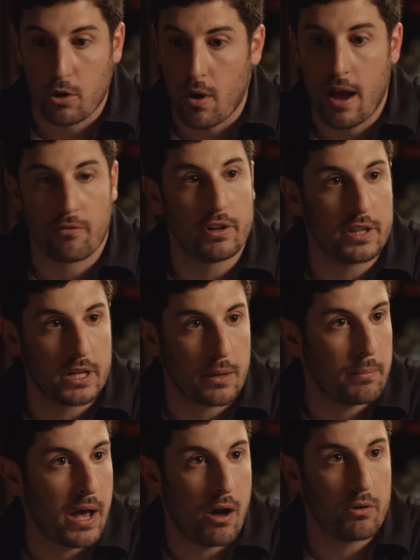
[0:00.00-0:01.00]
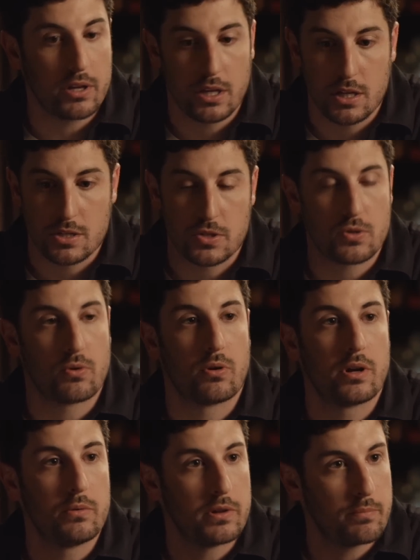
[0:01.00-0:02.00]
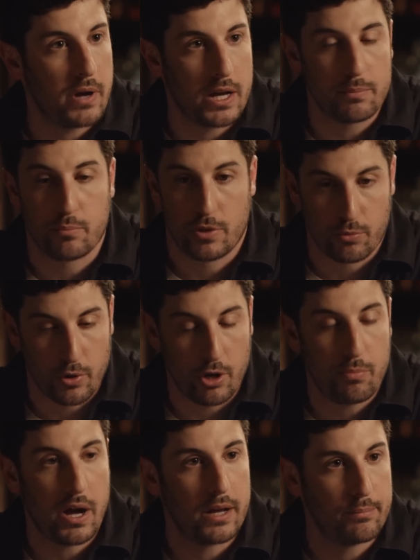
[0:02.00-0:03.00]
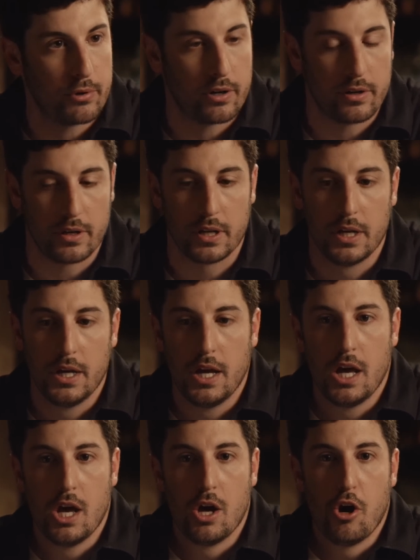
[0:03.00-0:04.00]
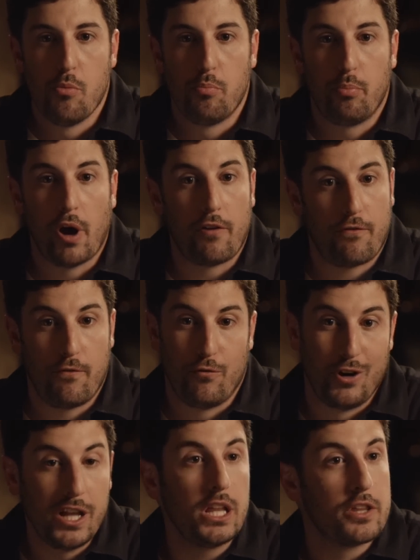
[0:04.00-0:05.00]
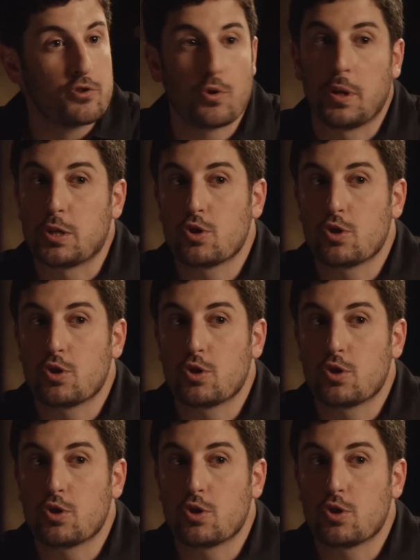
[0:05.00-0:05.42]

know everything about his story with the real Piper, and. But really, there's only